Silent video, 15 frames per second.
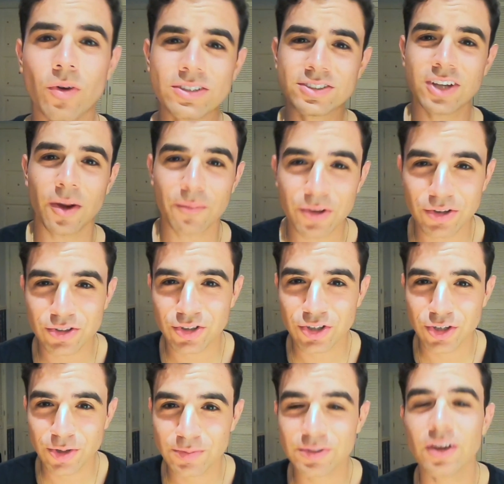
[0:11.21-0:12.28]
What's up
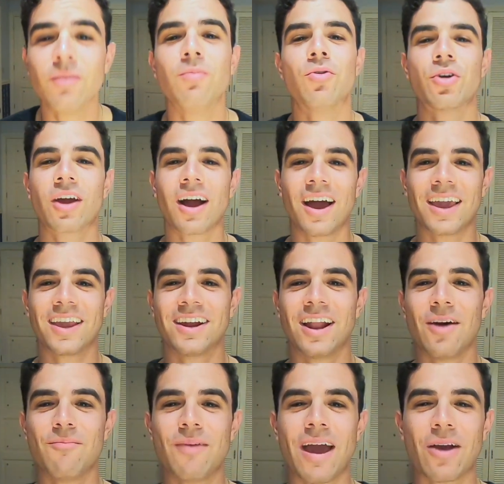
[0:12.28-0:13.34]
YouTubes? Mordechai here and
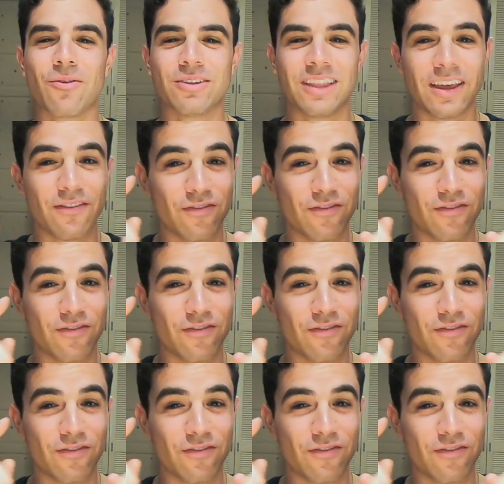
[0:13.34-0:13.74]
I'm back with a